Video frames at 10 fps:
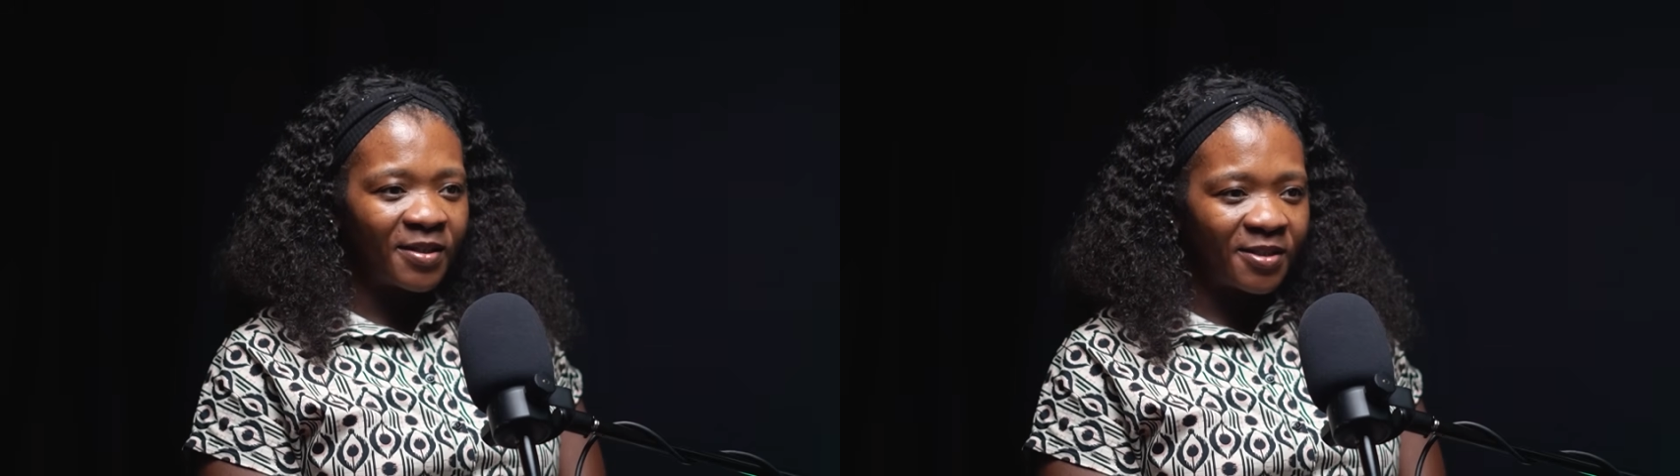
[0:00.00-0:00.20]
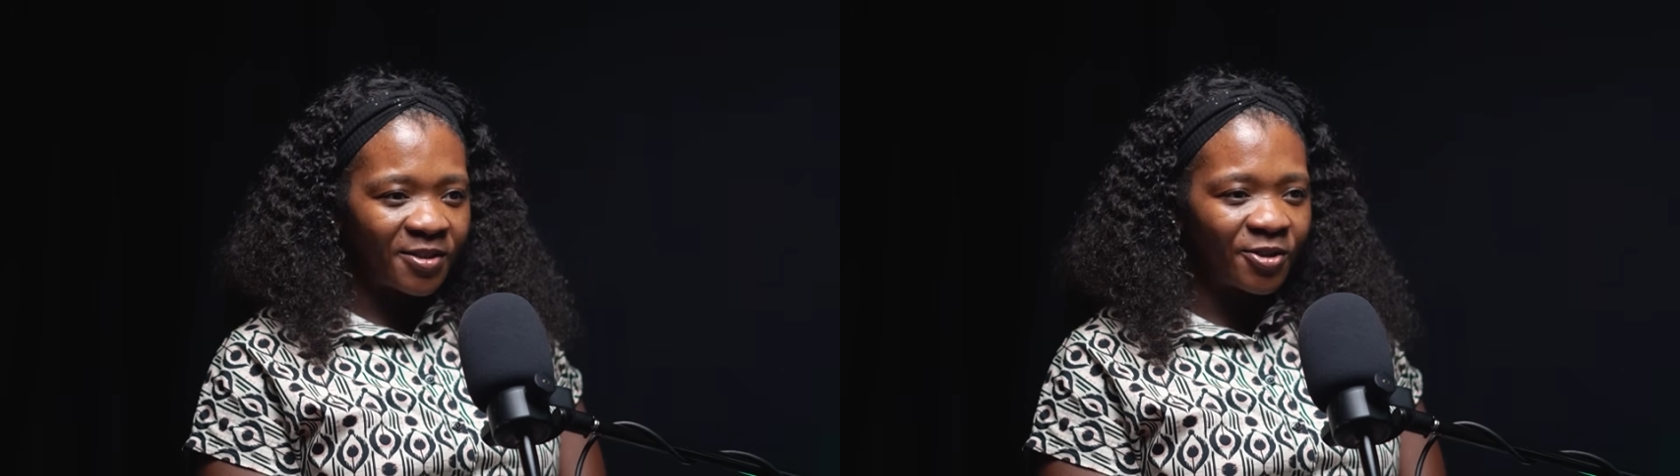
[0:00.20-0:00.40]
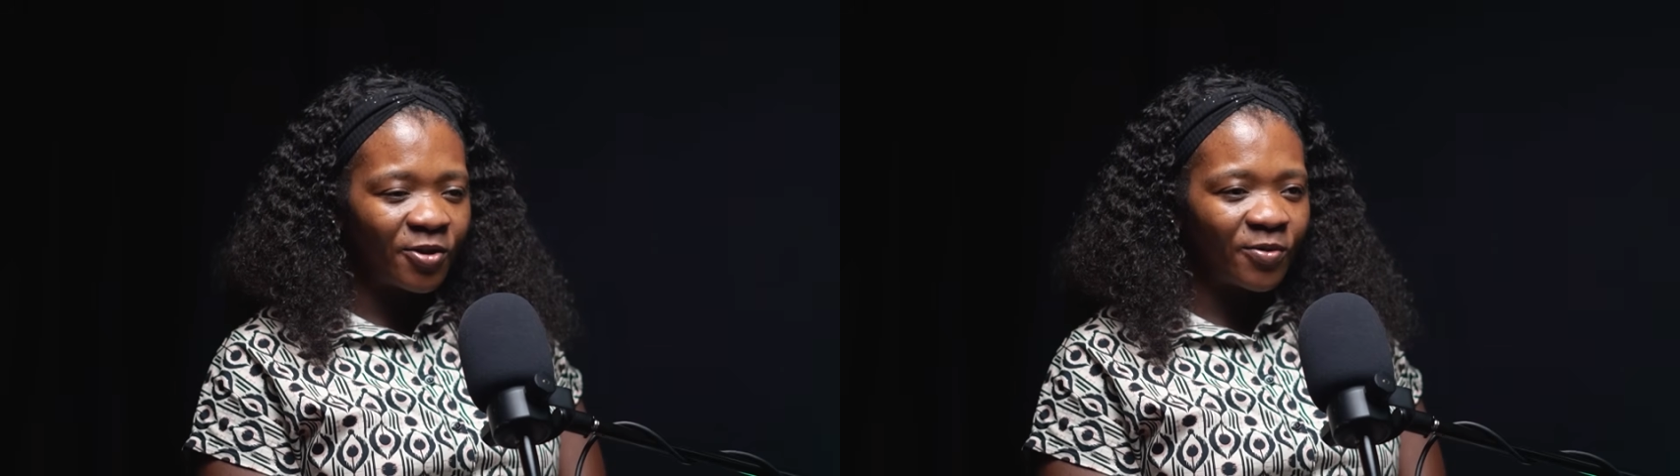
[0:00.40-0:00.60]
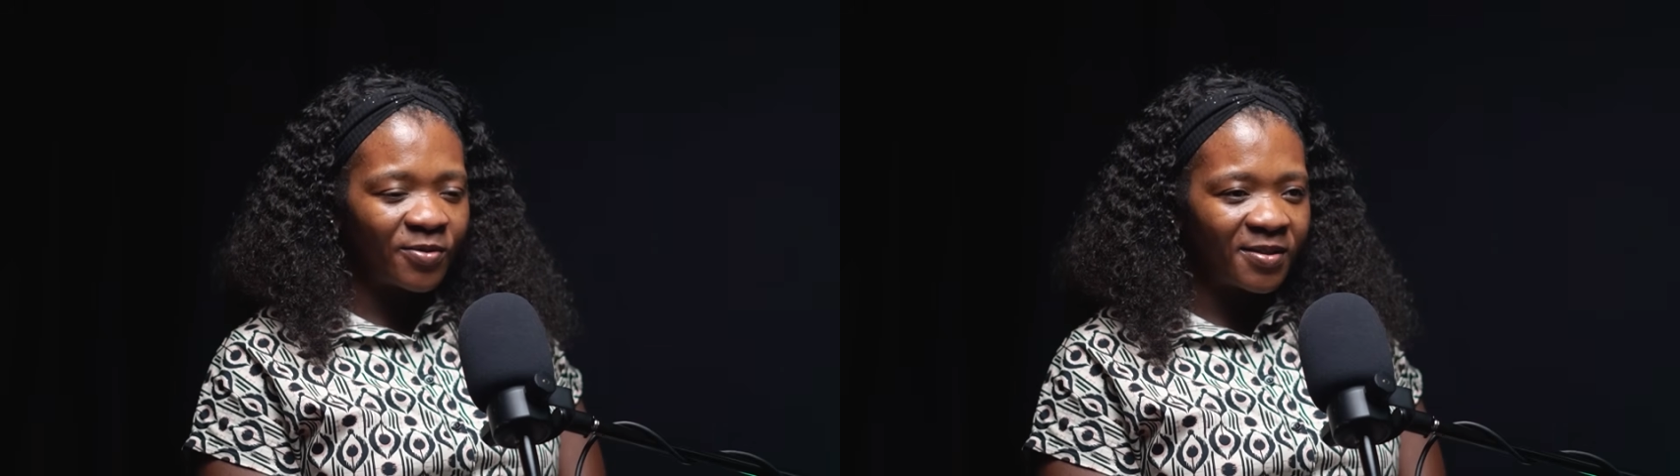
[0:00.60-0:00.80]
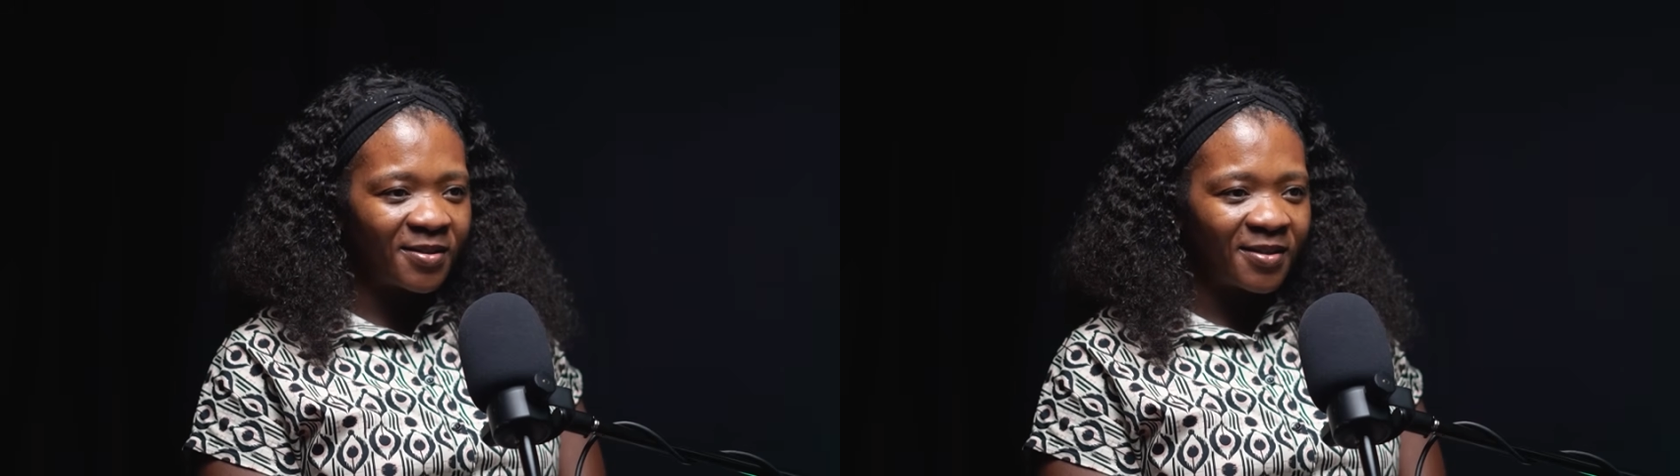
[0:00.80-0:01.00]
It
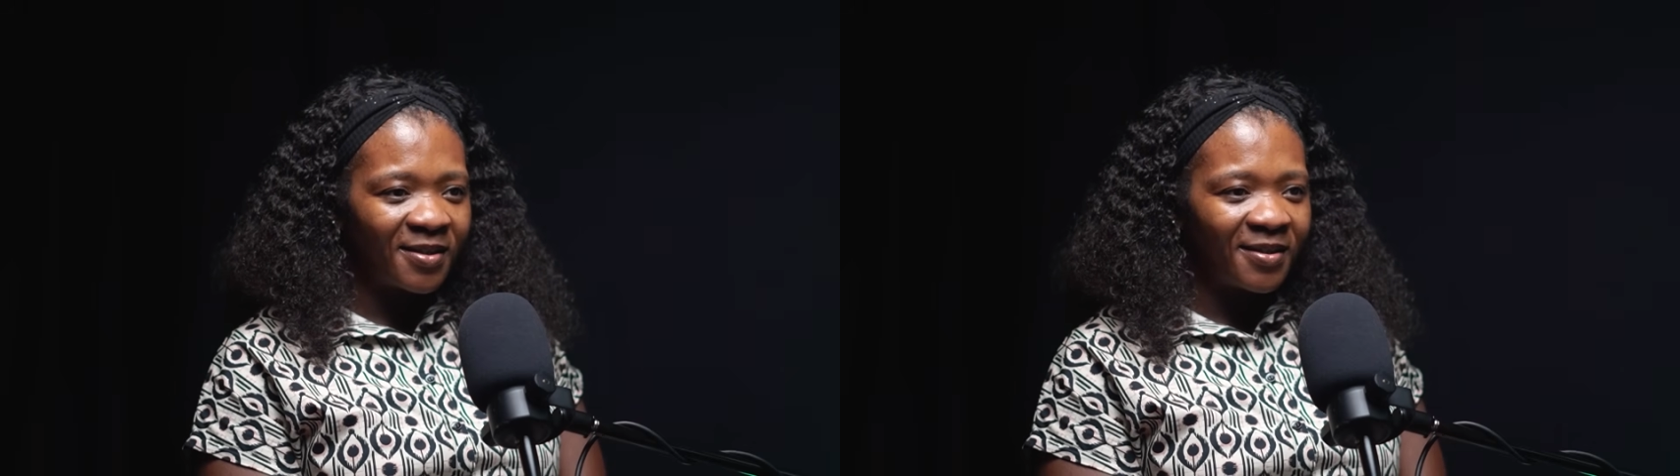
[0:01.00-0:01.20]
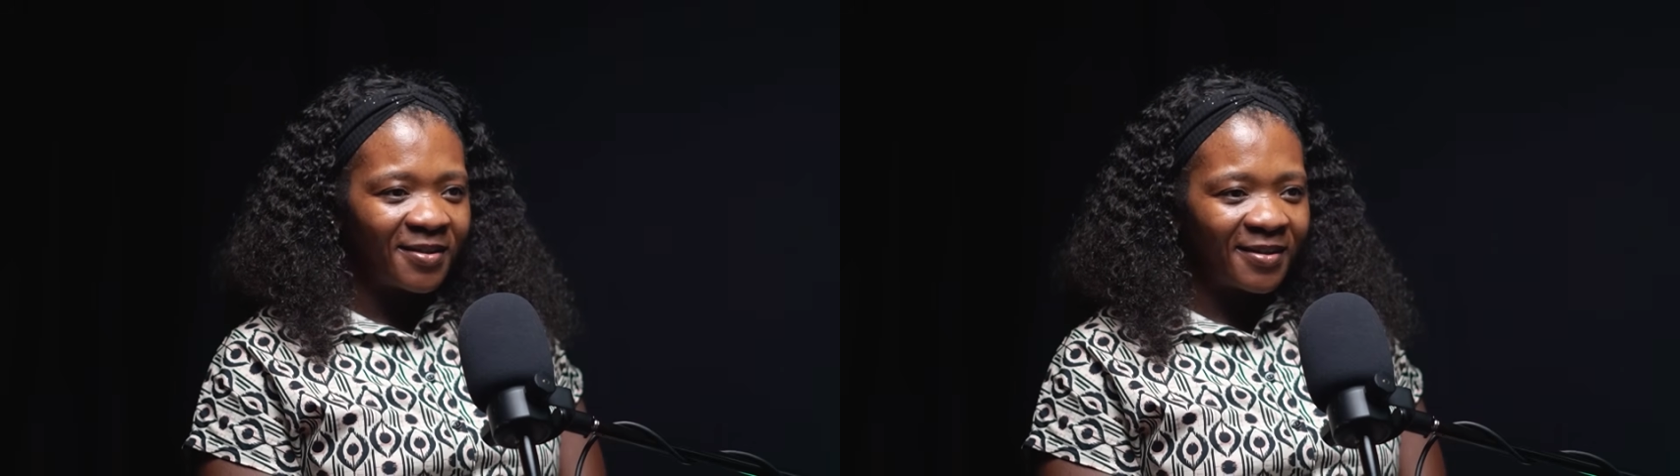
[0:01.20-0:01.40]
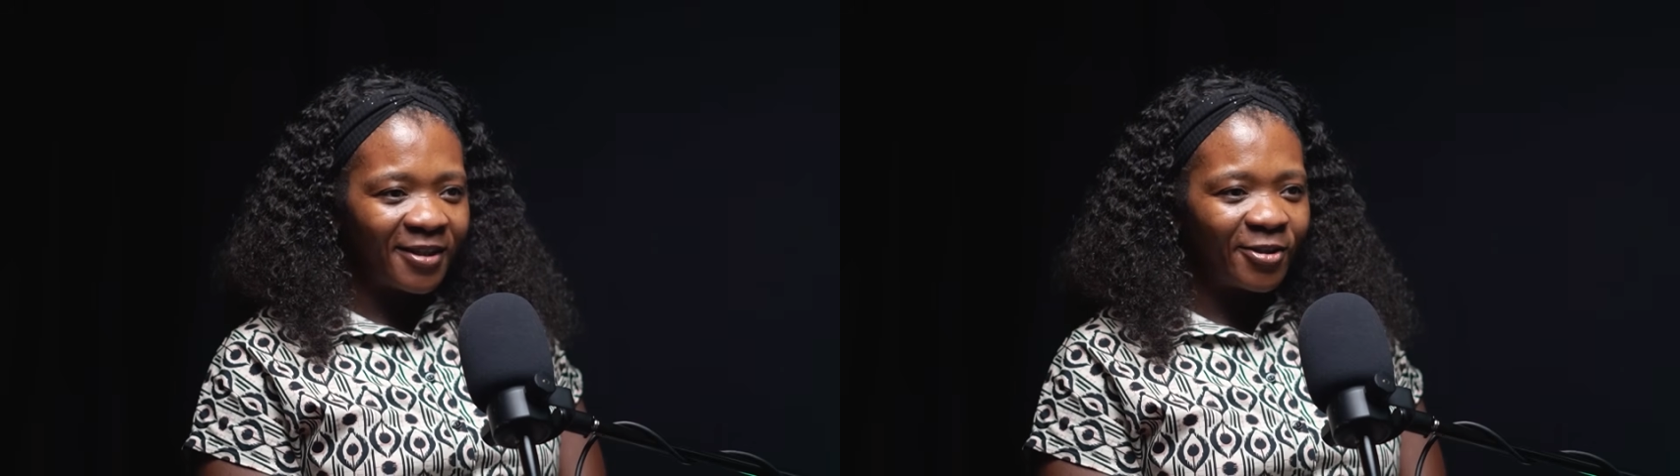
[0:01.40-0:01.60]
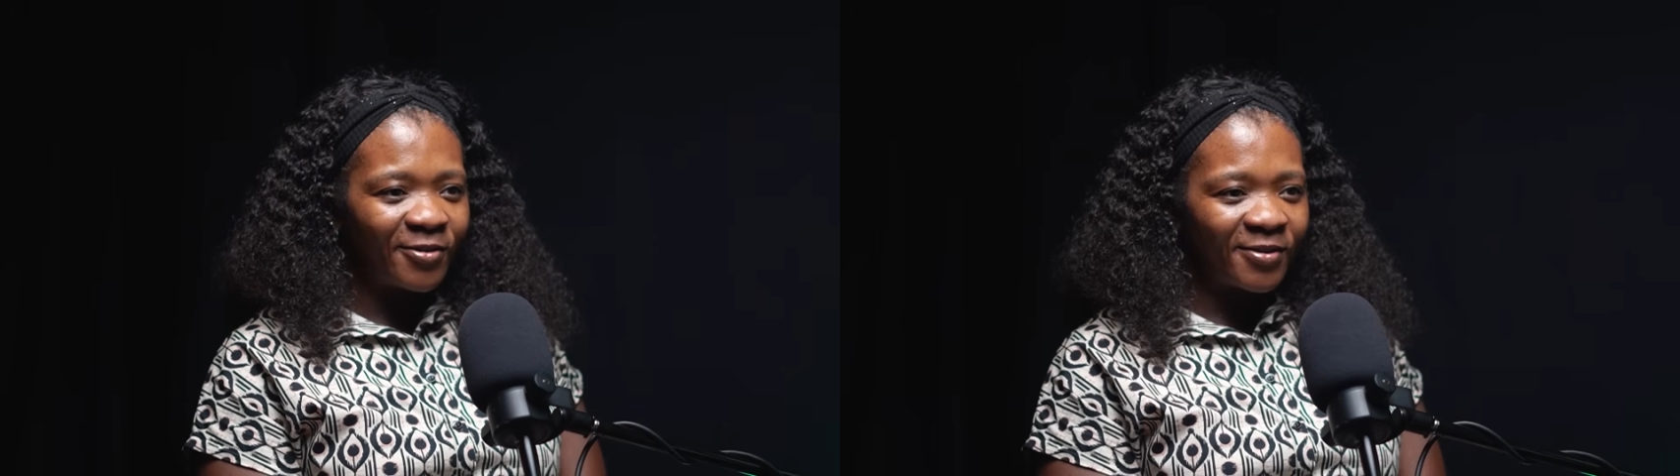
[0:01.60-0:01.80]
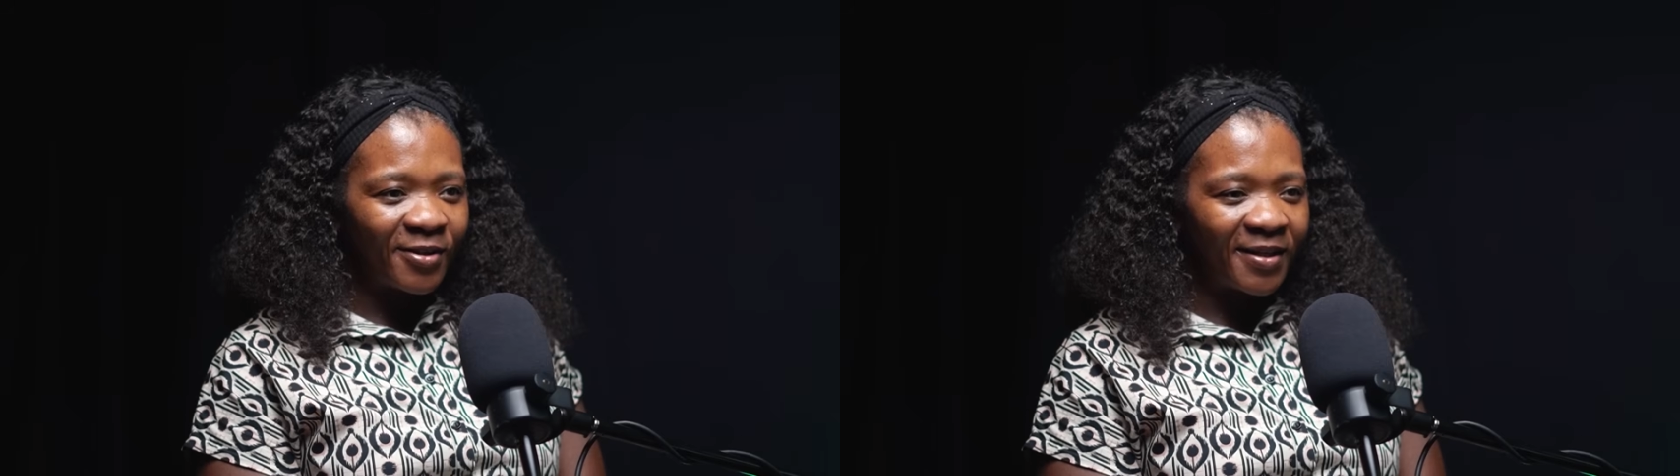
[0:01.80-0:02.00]
shows, so